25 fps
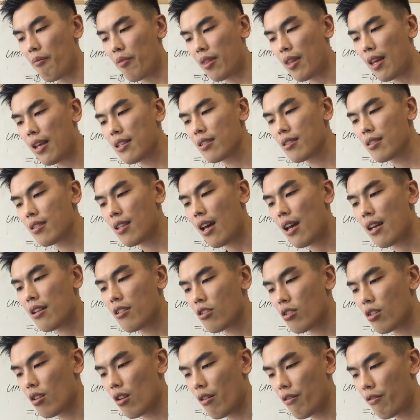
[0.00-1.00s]
things that
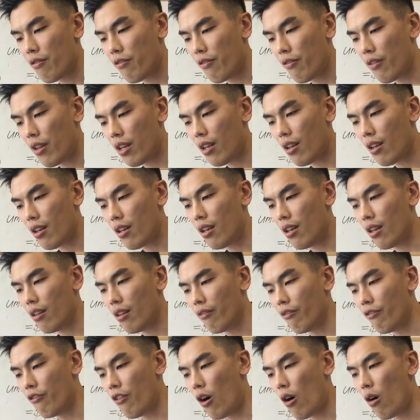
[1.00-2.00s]
sort of
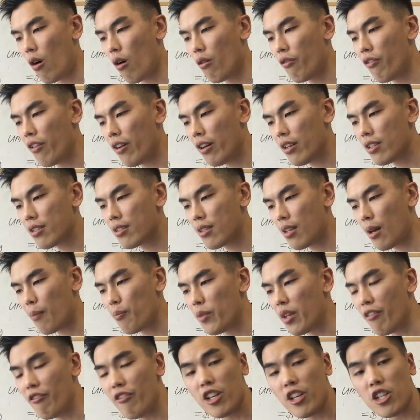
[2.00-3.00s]
involve
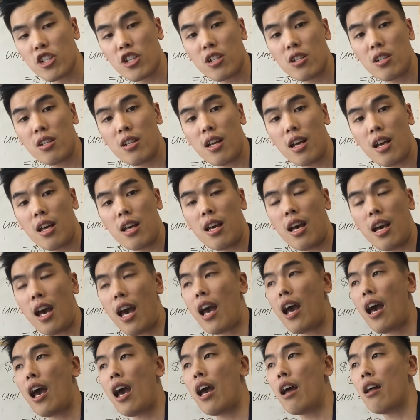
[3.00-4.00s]
subdivision
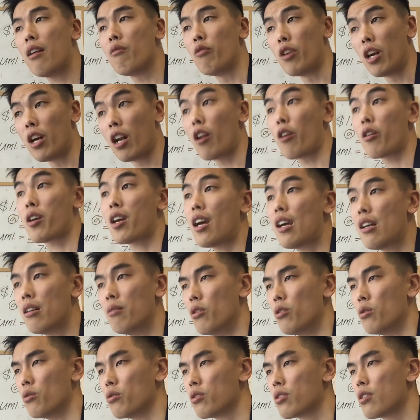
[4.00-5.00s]
and
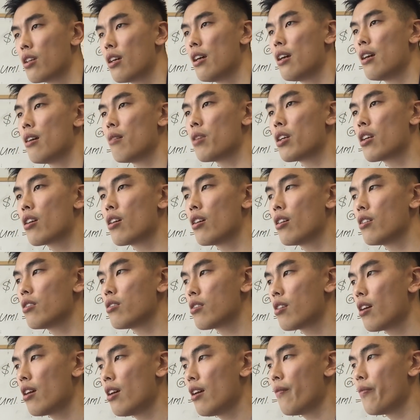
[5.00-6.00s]
relocatables,
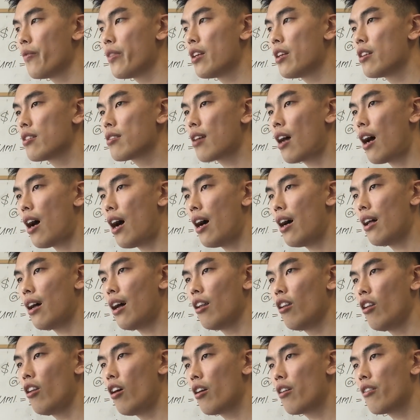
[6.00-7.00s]
because there's
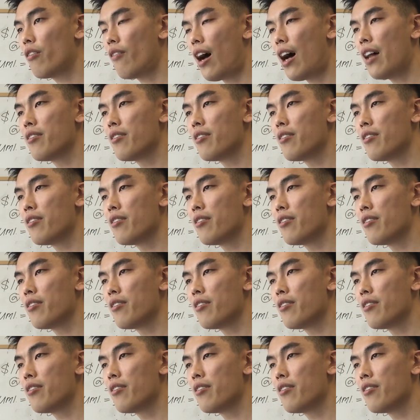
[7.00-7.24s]
a lot of